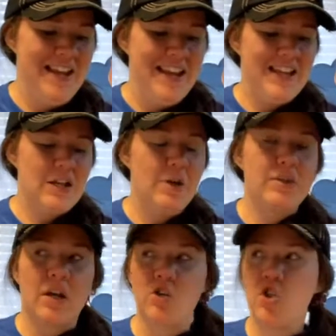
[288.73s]
And so I was
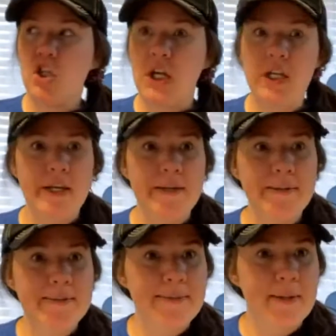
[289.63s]
like,
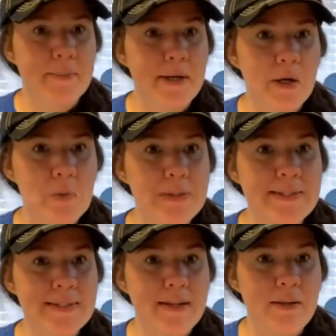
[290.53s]
genius. I'm going to go
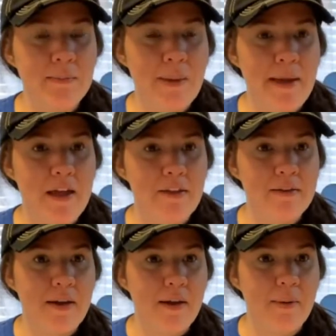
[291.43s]
sit in my
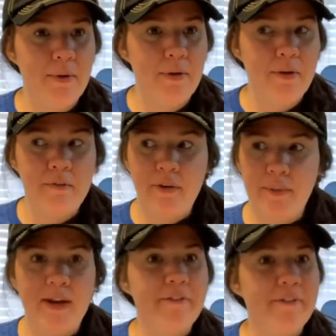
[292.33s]
bathtub for
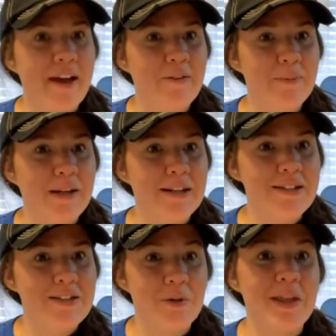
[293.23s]
about 5 minutes.
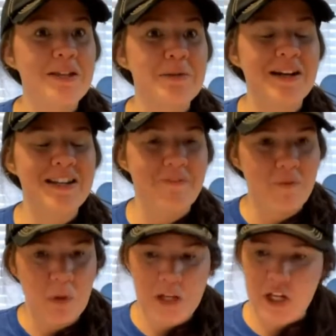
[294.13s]
So that's what I did.
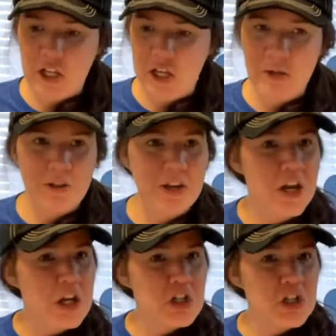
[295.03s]
Fully clothed,
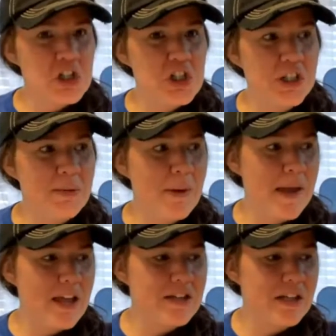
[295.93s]
just chilled in my
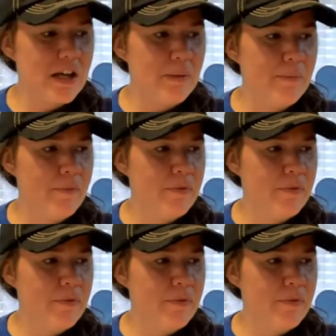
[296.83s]
bathtub.